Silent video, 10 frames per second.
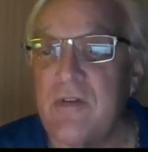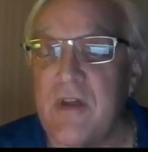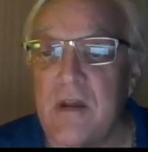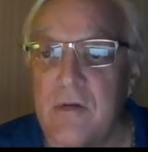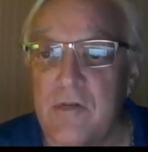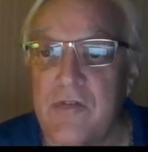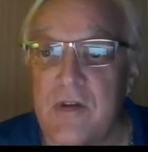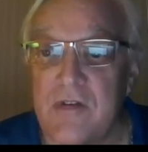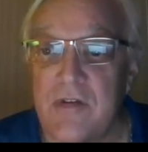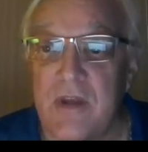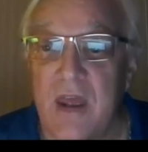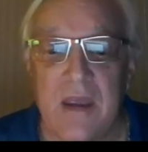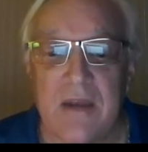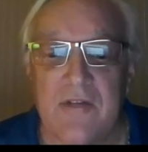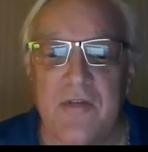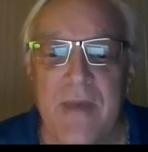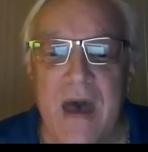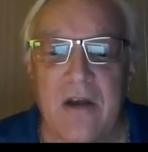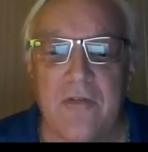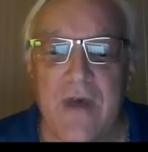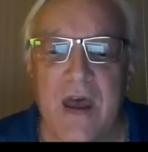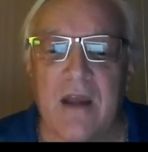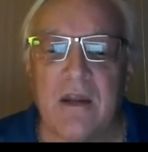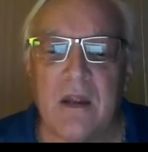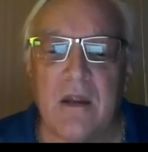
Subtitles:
that you see today. And as a matter of fact,